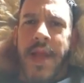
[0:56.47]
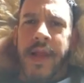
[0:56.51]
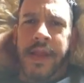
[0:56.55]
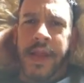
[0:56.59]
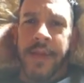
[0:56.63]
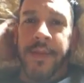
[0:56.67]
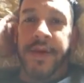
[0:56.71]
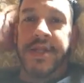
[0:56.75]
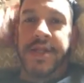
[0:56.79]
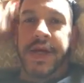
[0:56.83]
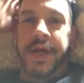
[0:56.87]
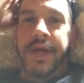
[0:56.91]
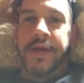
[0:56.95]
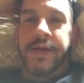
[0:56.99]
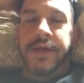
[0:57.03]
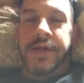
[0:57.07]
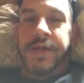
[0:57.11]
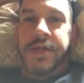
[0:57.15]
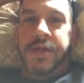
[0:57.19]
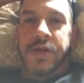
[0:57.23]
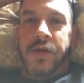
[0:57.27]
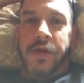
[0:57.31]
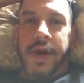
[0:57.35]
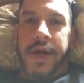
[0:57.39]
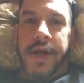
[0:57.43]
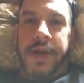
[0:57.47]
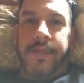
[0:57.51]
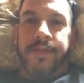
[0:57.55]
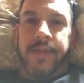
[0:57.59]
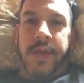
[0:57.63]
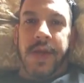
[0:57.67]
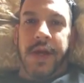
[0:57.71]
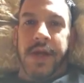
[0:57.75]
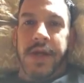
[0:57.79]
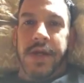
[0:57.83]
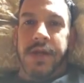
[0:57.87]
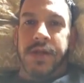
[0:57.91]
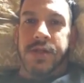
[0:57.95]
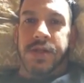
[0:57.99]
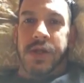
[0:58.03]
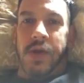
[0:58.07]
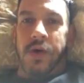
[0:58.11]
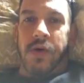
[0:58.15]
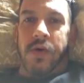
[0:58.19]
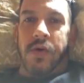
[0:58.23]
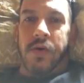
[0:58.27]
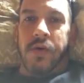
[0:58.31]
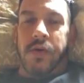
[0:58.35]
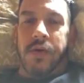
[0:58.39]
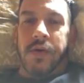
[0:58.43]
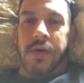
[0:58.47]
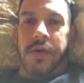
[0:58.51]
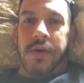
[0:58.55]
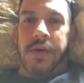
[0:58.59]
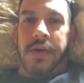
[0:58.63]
let me tell you the story. So